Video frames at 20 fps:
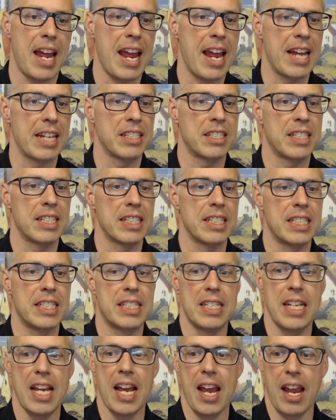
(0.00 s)
and
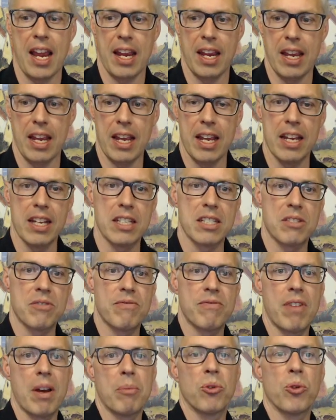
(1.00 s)
today is
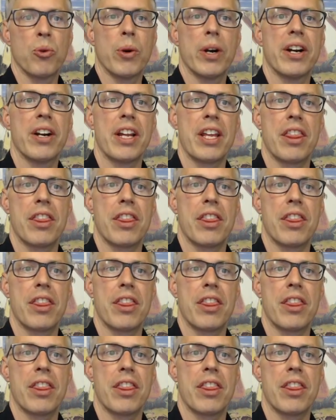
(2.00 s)
February